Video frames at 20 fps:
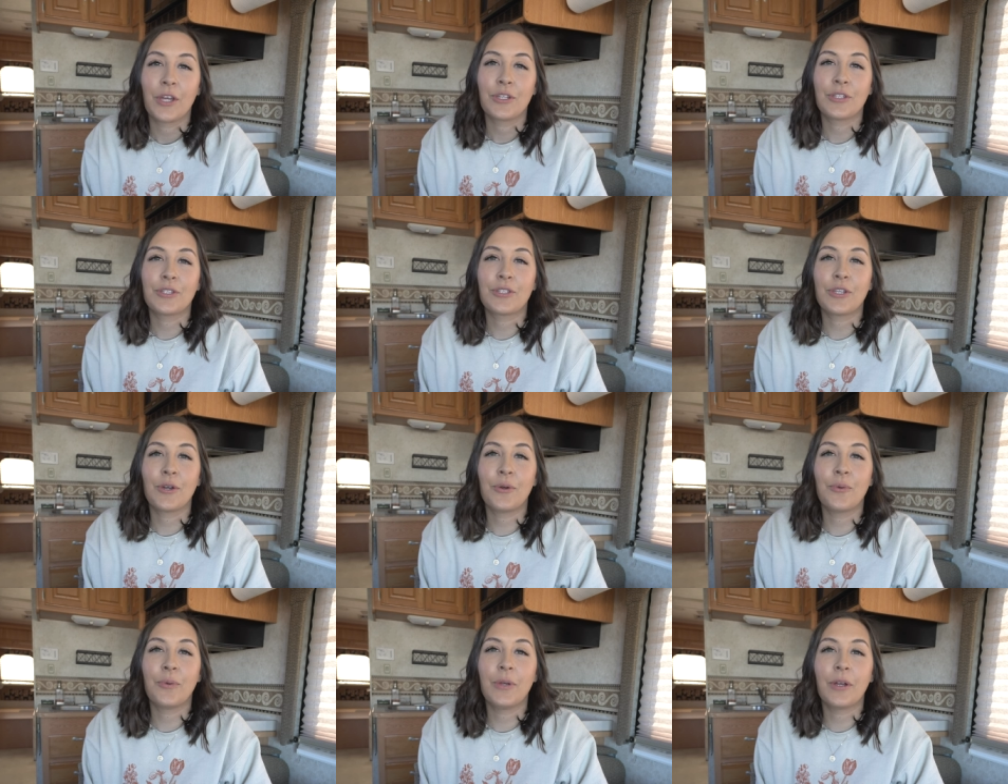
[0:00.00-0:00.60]

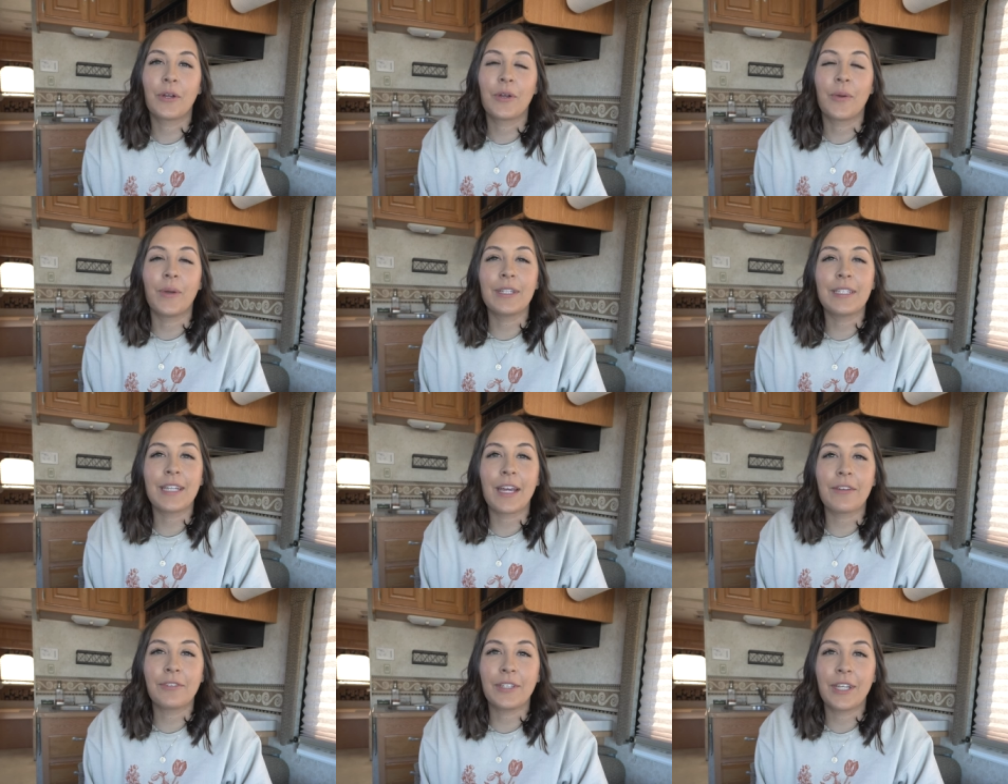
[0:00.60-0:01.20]
So we are going
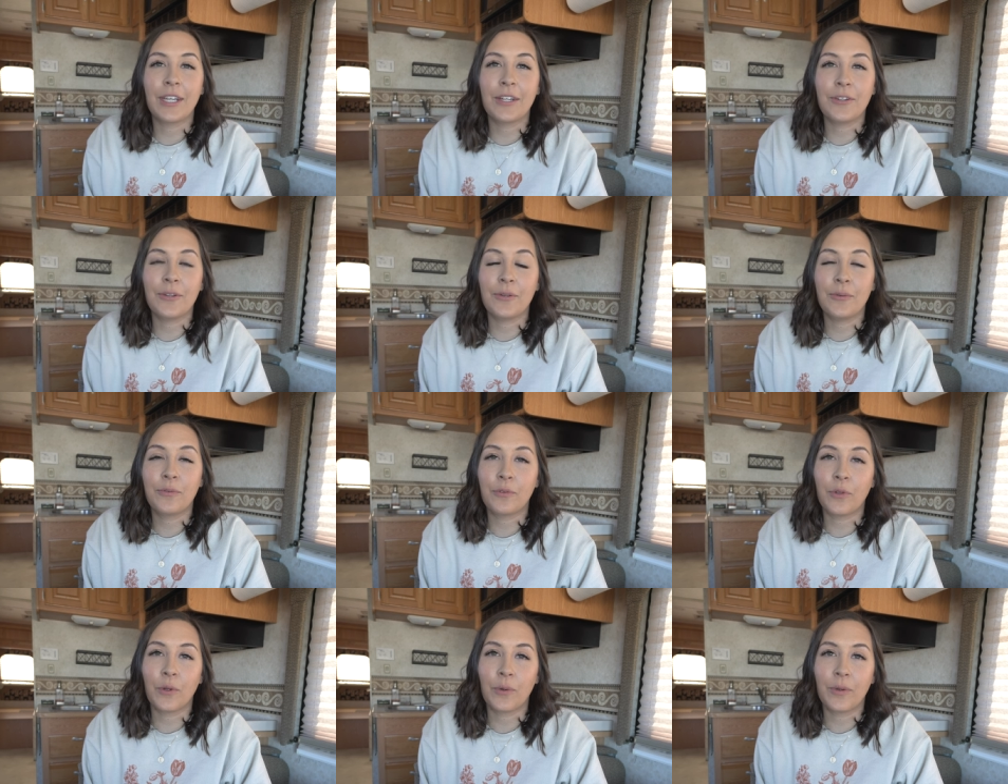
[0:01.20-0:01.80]
to have to get
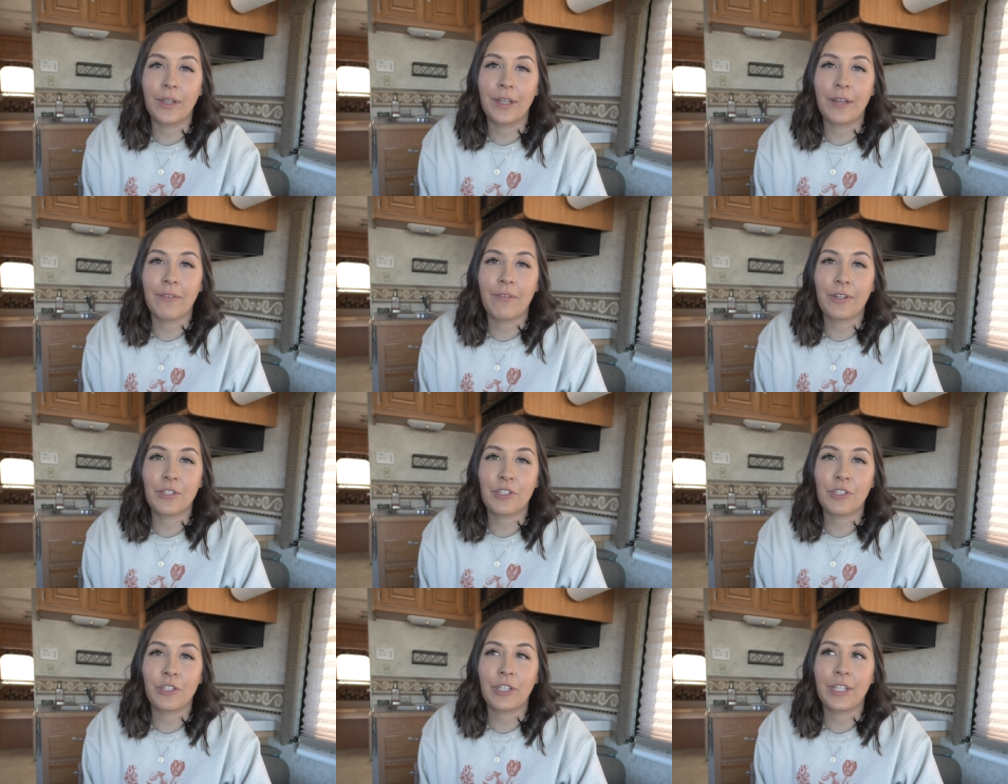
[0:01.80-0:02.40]
new flooring
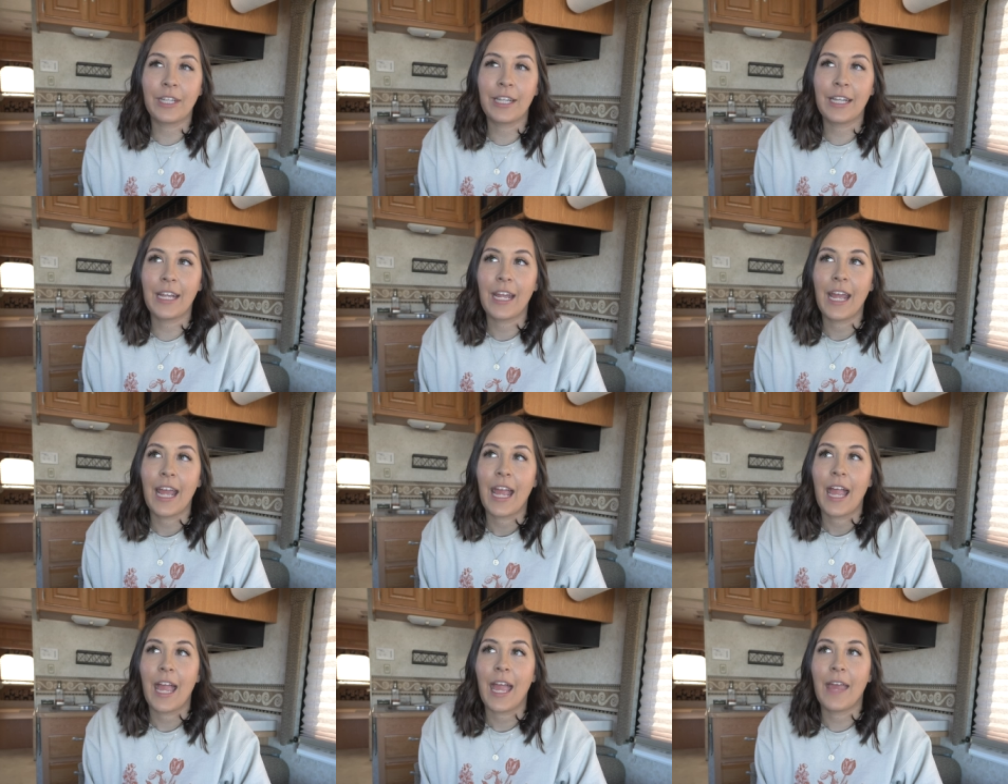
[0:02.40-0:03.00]
eventually.
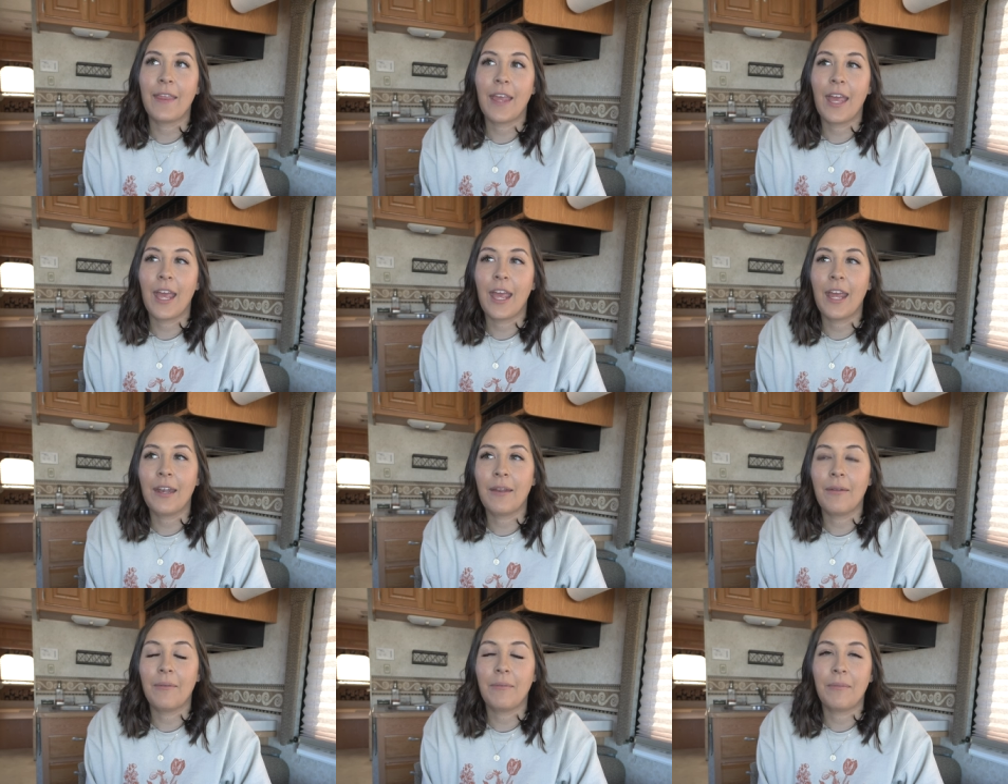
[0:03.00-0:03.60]
And
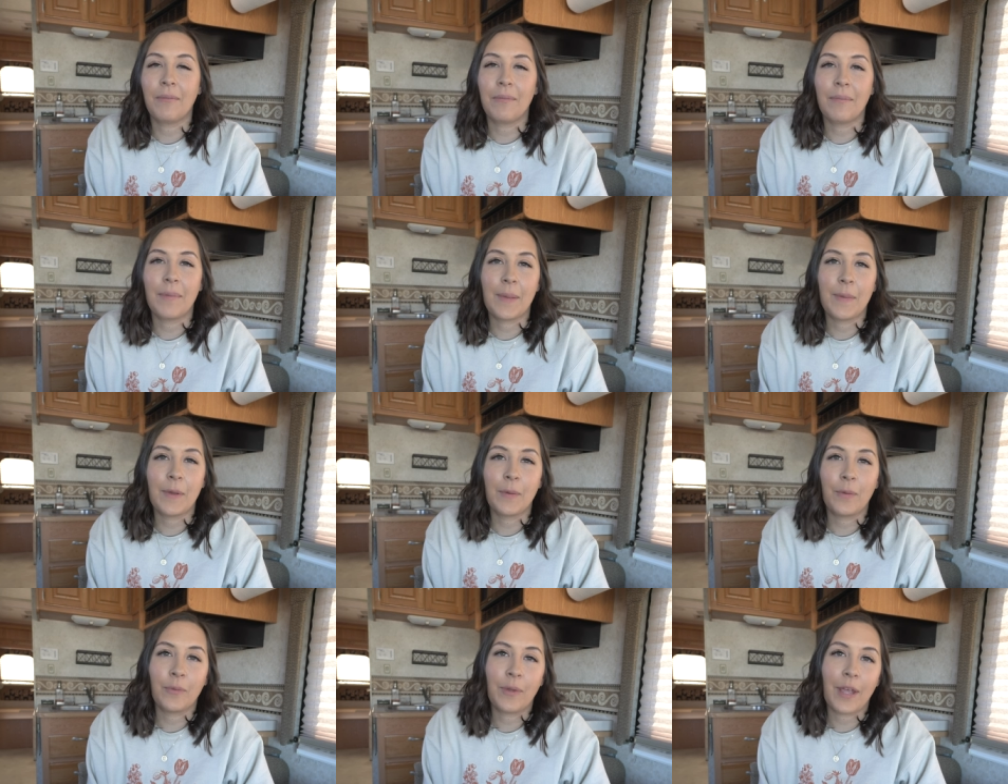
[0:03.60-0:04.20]
then
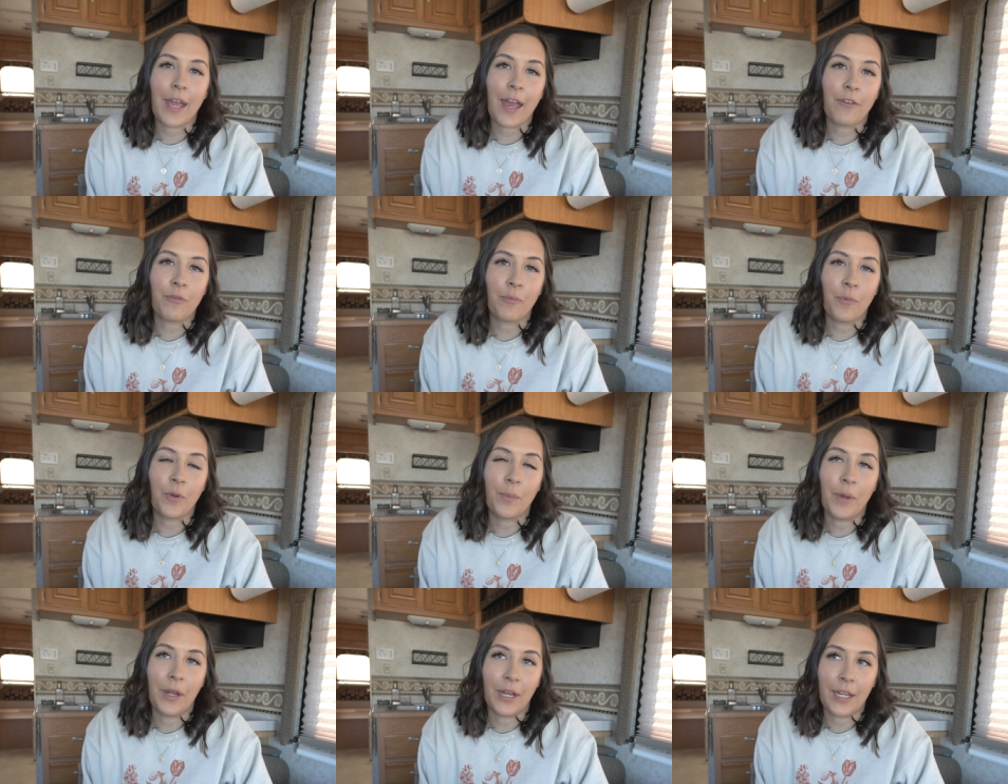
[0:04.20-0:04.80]
maybe when we have
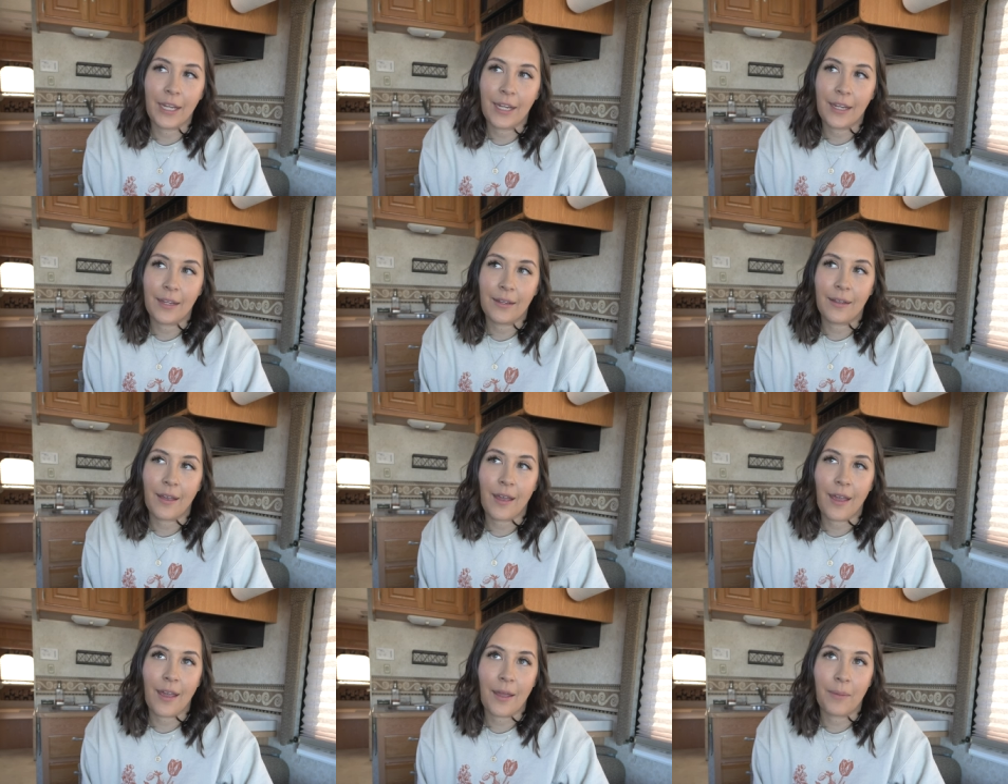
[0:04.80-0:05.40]
more money,
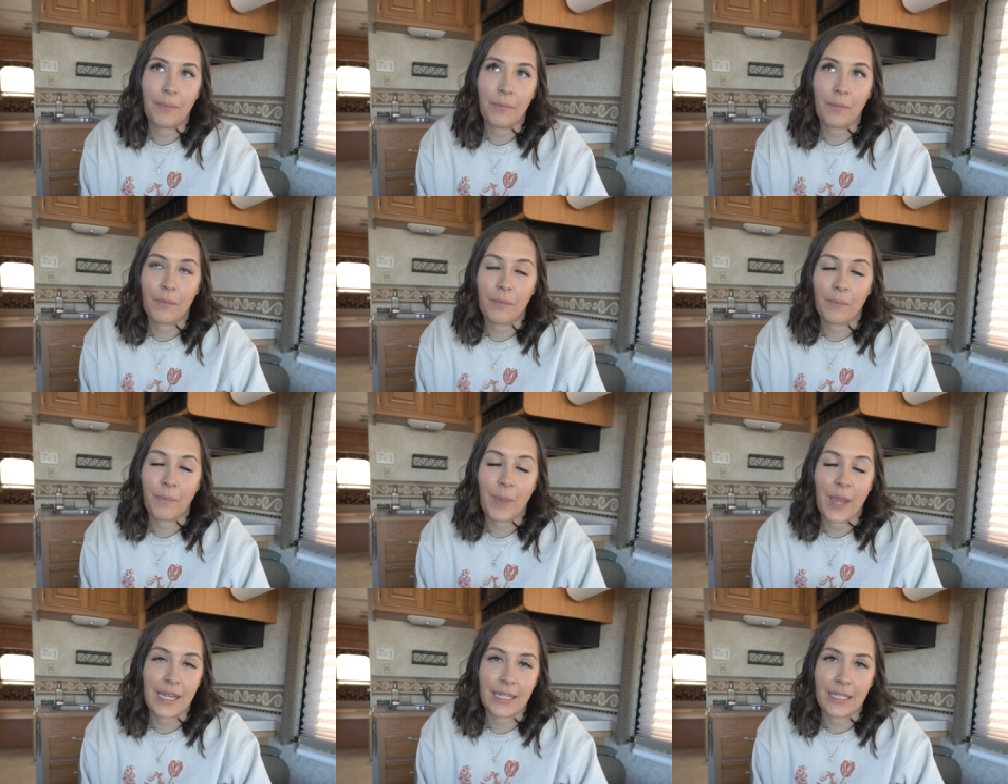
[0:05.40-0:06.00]
um,
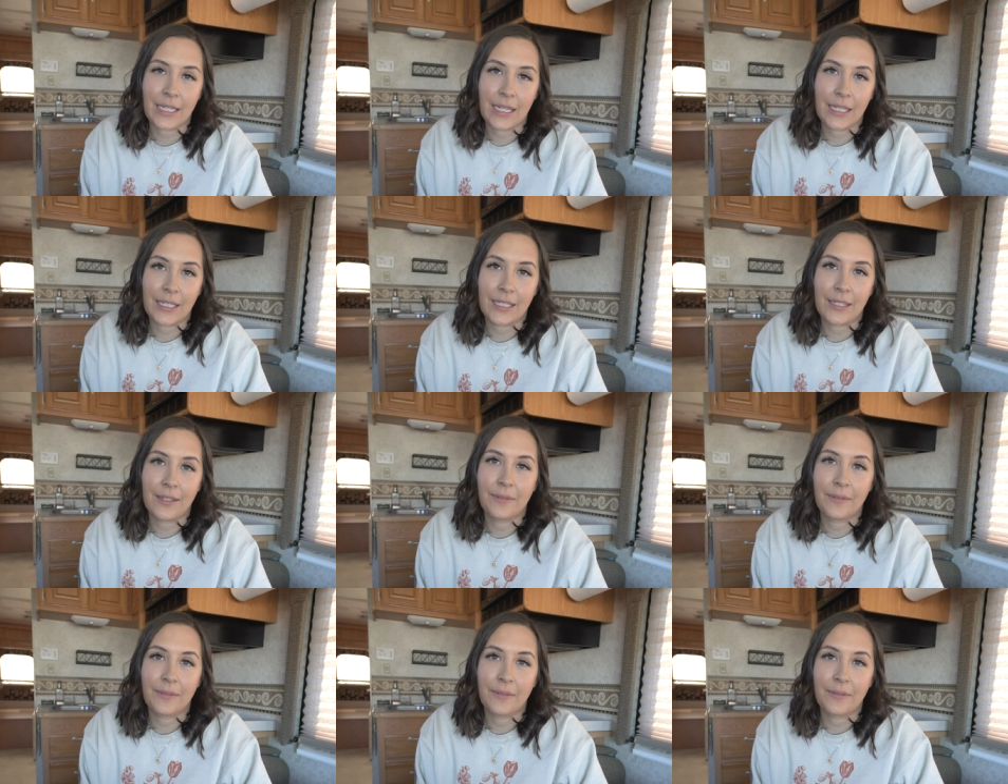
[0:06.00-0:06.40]
paint it.